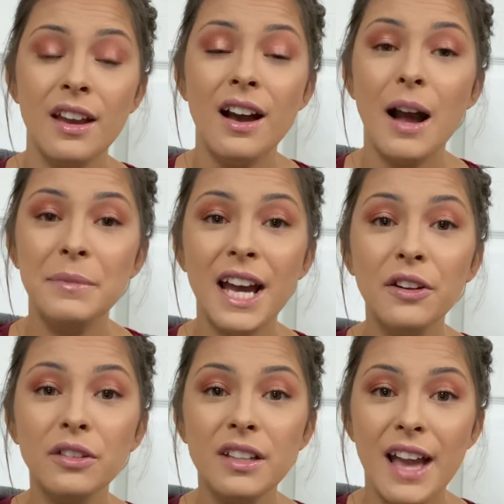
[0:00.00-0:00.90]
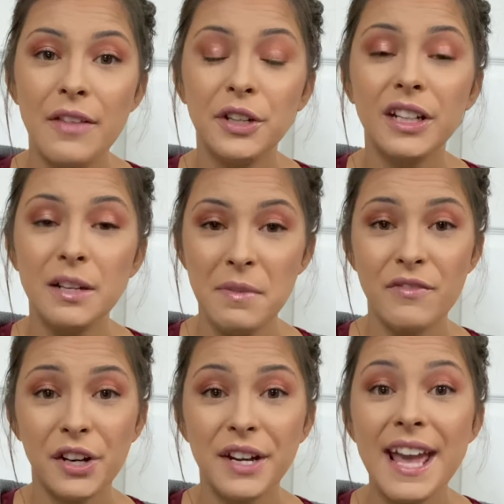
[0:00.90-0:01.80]
Um, not only that, they're going to be
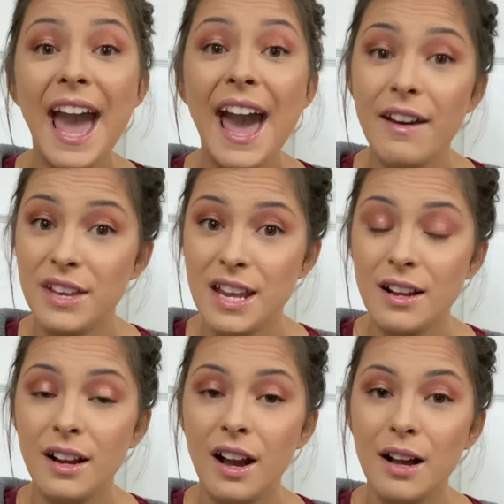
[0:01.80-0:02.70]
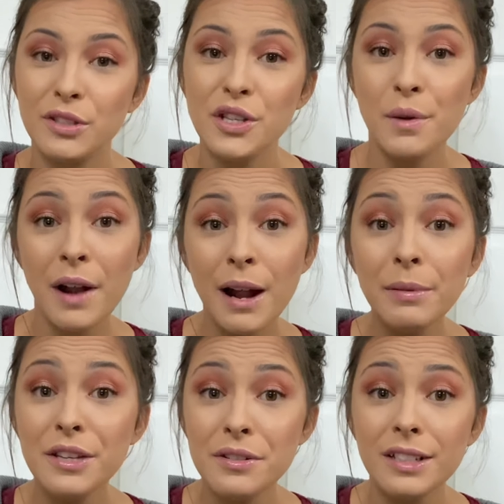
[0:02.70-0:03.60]
very heavy. Um, so you'll
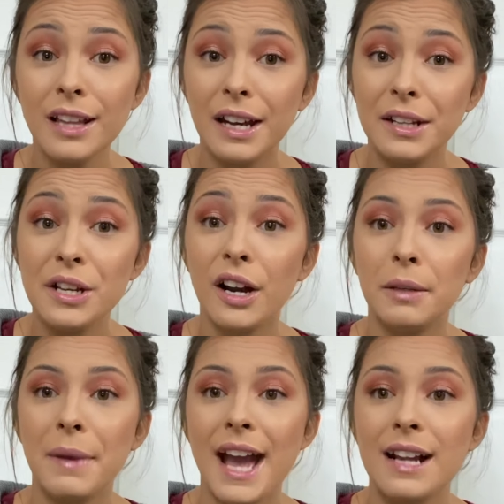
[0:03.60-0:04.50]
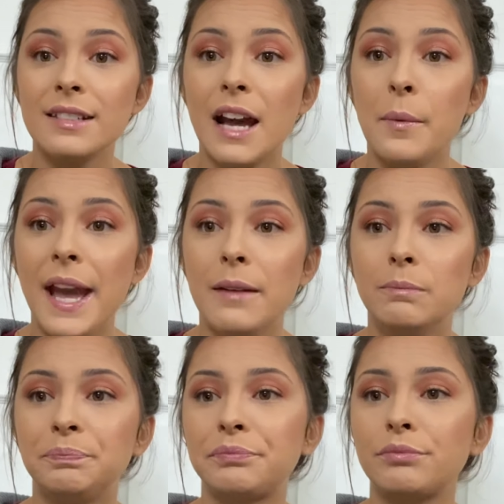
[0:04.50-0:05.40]
probably use a lot of yard bags that way.
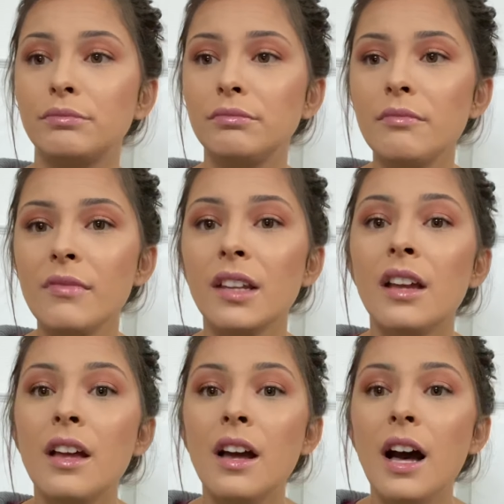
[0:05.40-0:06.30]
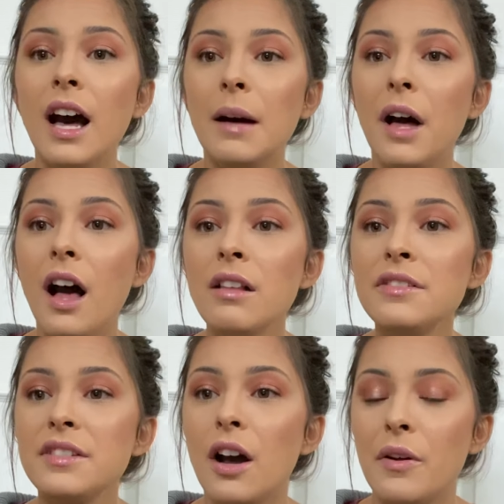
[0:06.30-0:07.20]
Um,
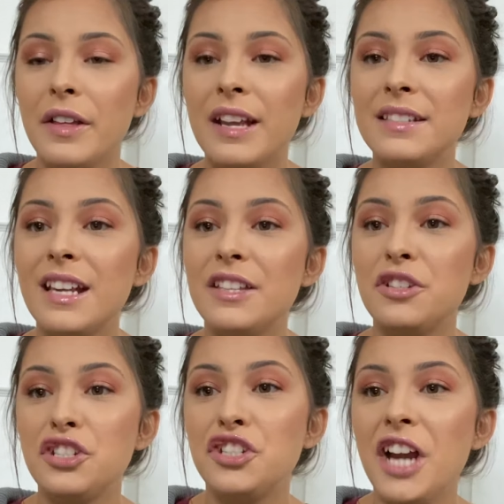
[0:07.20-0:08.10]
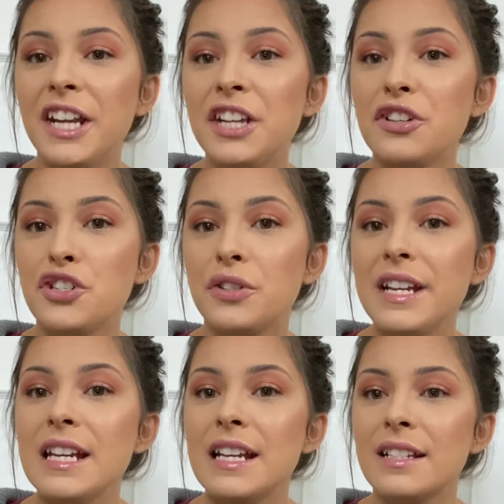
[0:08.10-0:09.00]
also, it says you should check your
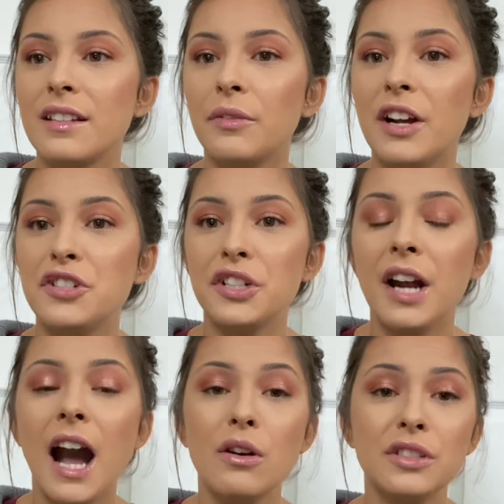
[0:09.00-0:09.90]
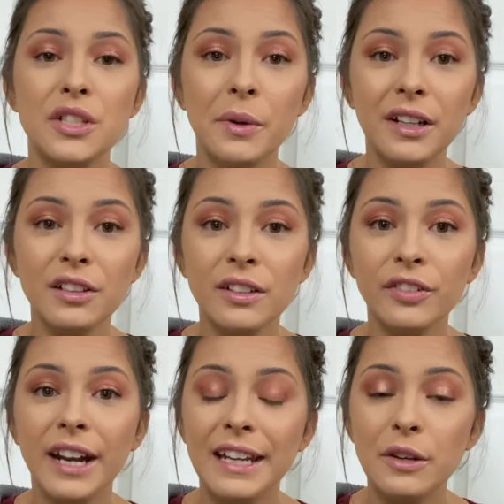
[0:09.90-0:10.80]
trees around your house. You want to look
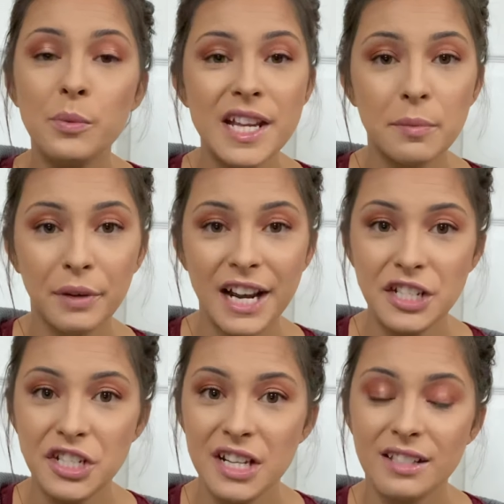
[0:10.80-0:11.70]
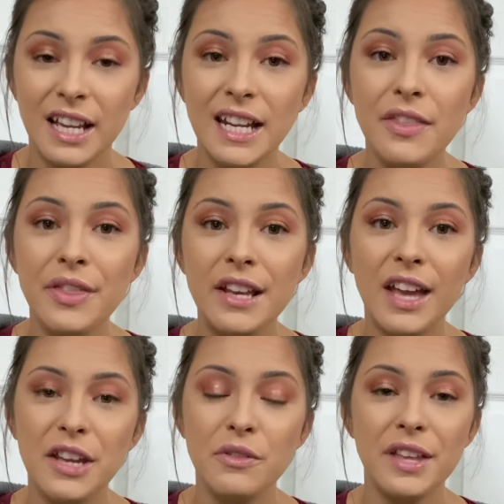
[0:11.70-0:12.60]
for any weak branches, anything
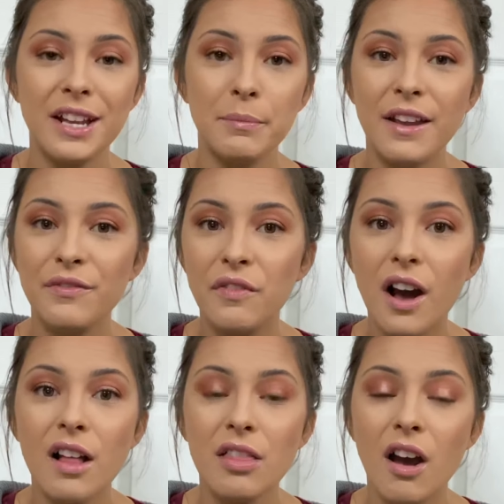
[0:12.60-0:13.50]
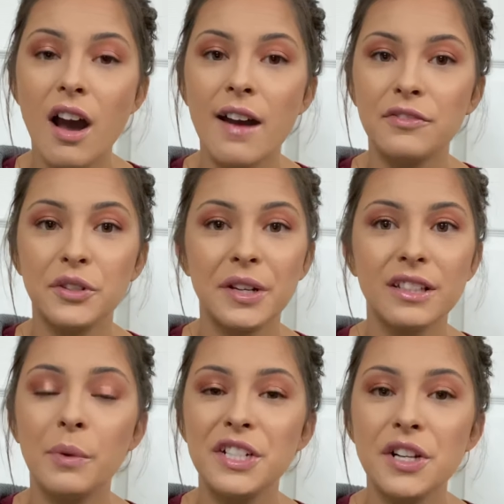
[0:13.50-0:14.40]
that you think might fall off during
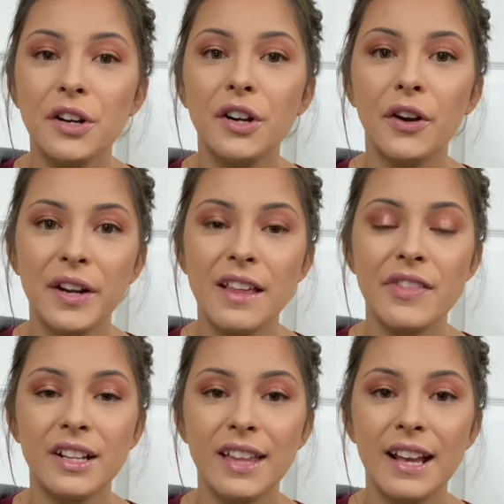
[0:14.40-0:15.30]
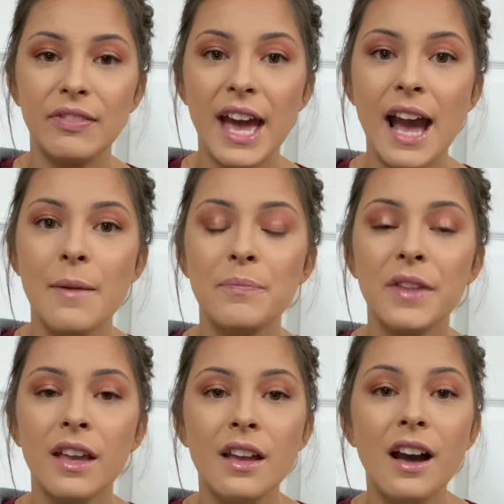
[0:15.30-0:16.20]
the winter or anything like that.
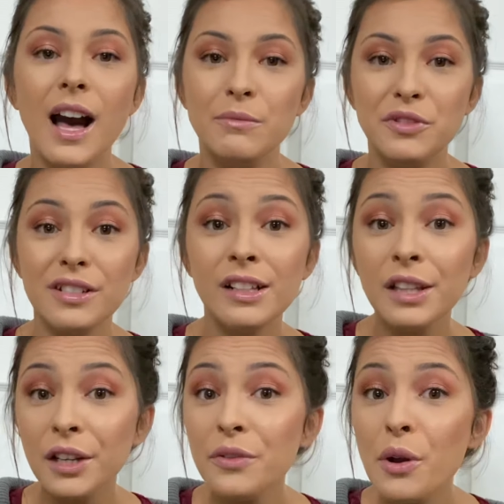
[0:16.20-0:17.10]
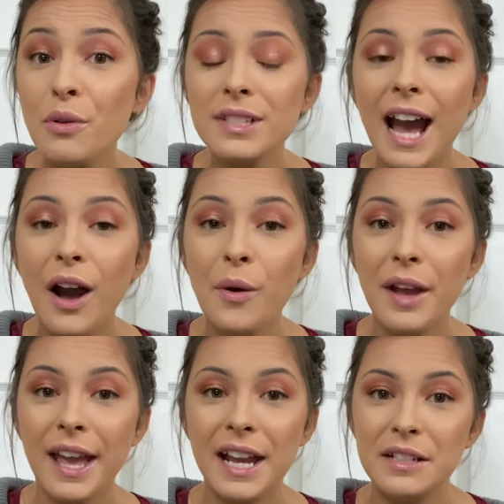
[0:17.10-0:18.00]
Um, just clear those out
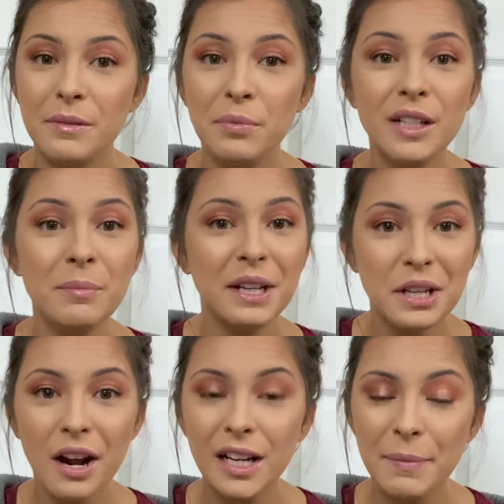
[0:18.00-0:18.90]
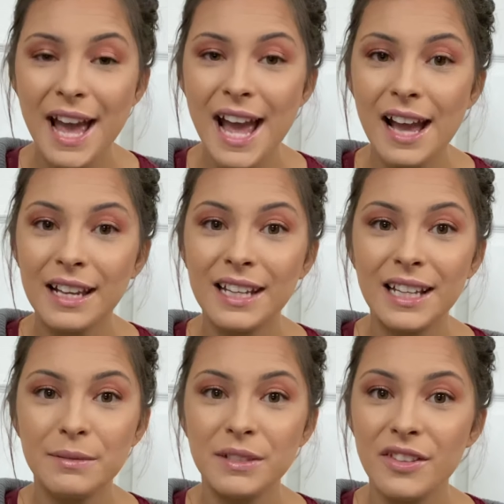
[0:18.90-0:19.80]
and put them in a yard bag and get
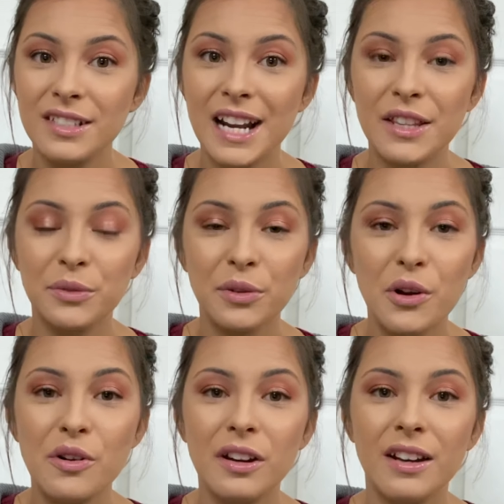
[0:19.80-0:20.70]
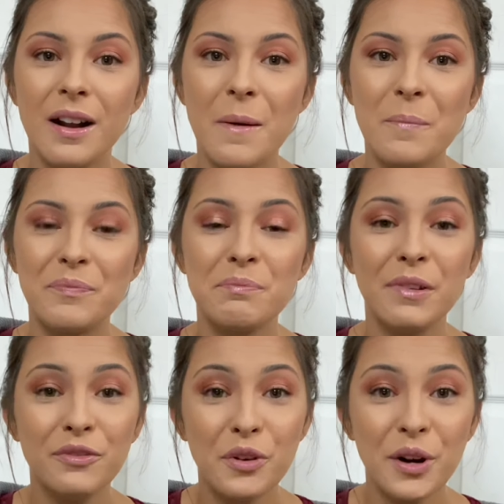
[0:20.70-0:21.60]
them to the side of the road um,
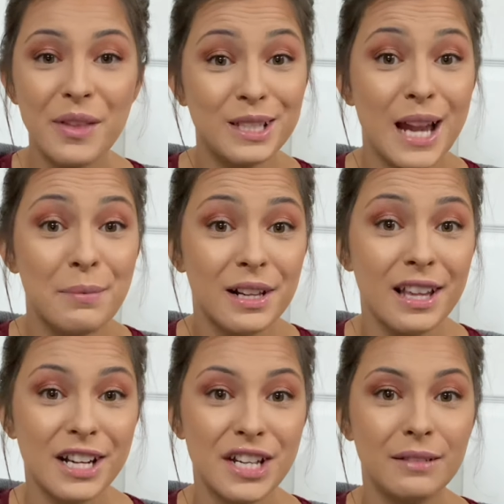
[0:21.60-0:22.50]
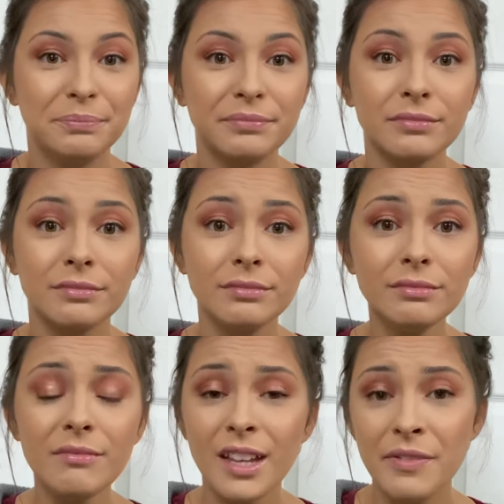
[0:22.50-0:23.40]
before they stop collection.
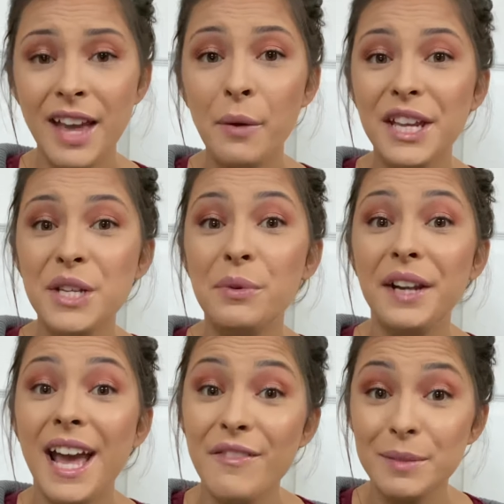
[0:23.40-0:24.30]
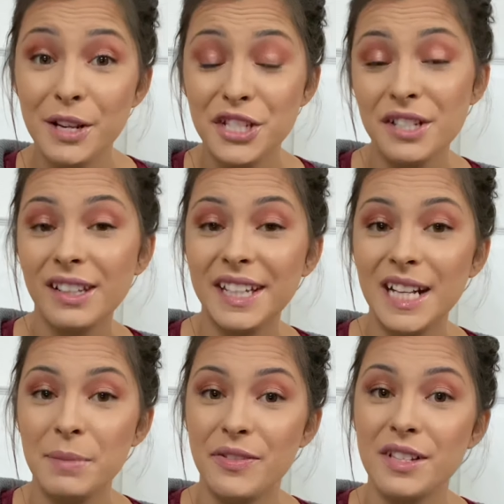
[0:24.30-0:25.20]
That way you won't have as much to clean
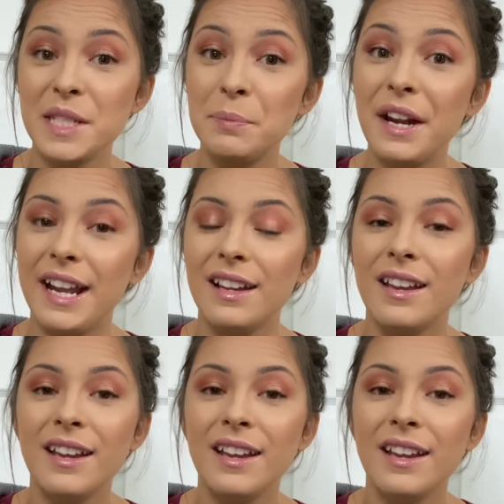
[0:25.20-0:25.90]
up in the spring.